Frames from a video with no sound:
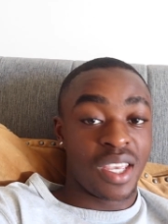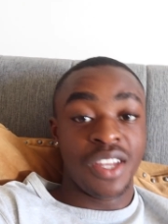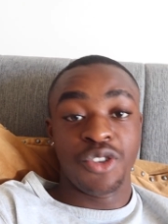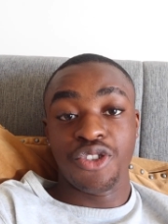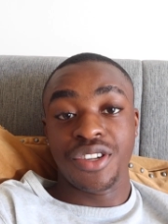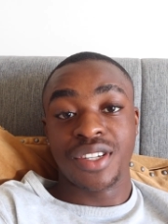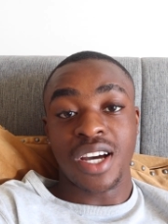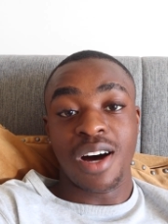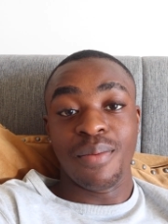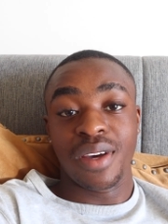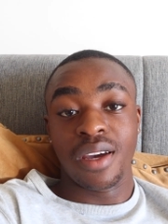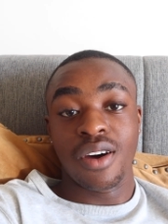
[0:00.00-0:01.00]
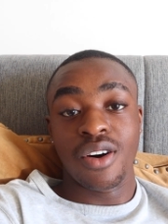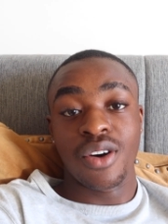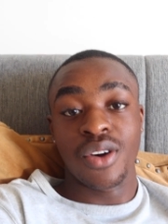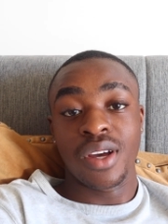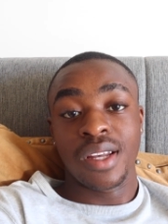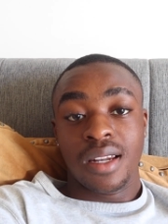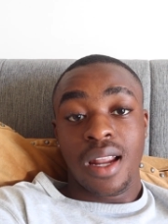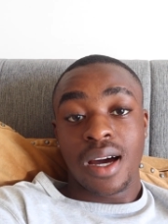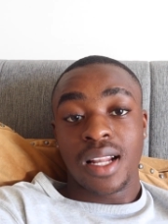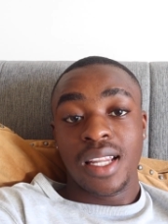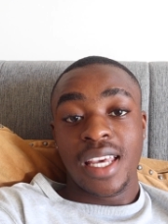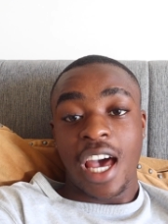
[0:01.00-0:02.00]
Injuries come and go.
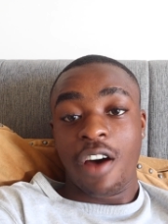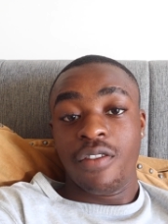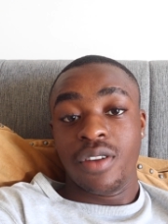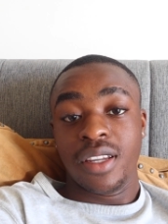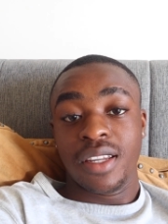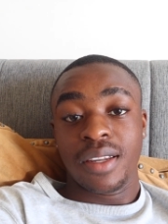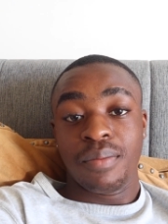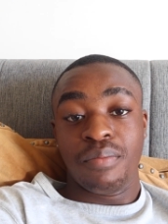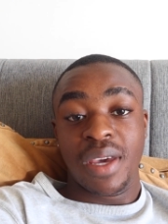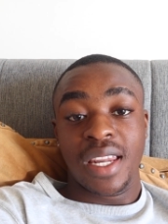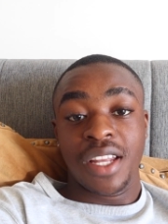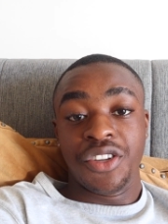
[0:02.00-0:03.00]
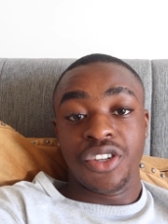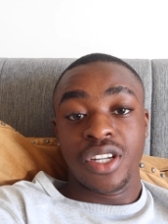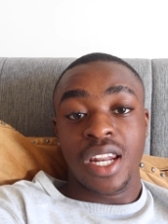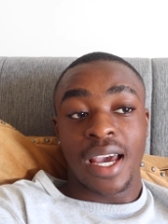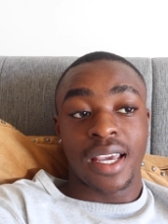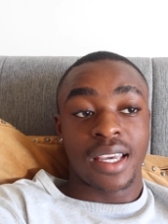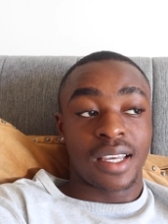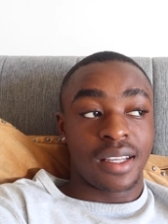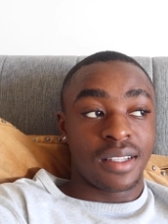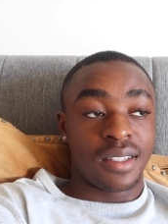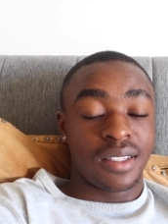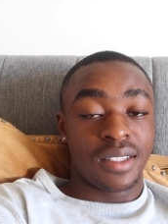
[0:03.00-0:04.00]
Luckily I haven't been injured like
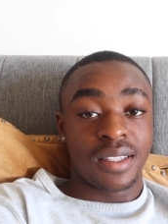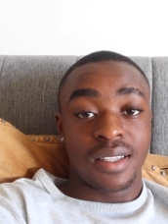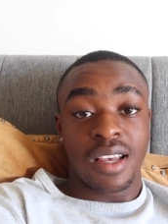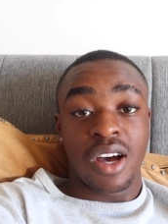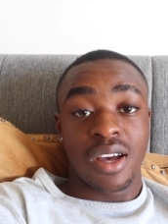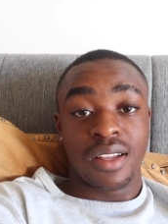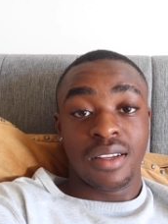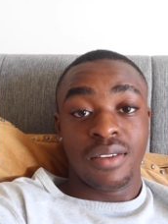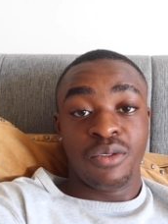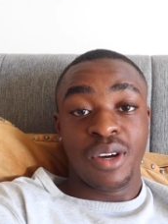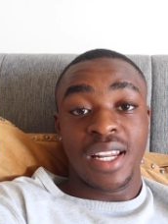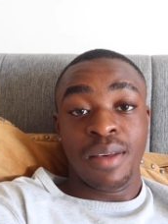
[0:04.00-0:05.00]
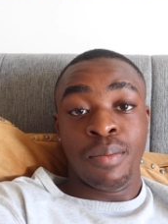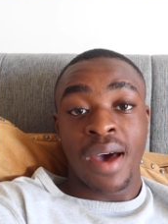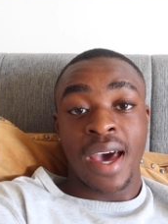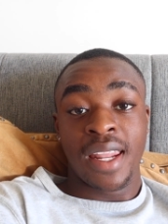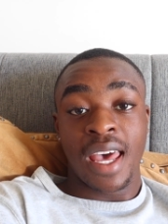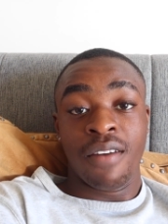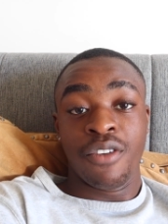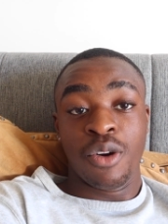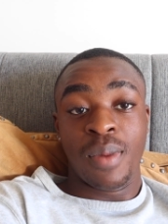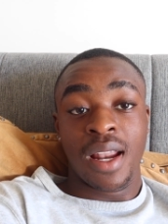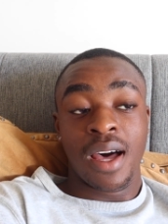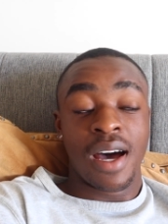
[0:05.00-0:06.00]
really bad ever
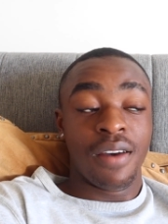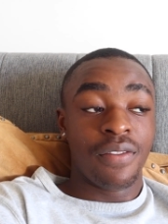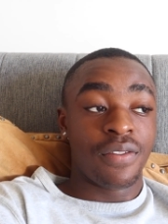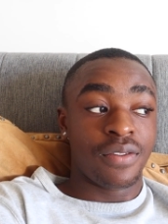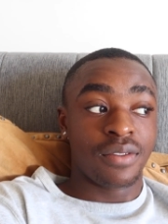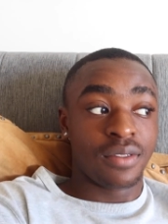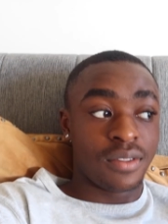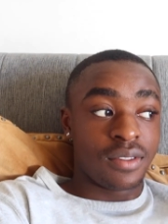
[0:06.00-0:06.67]
in my life,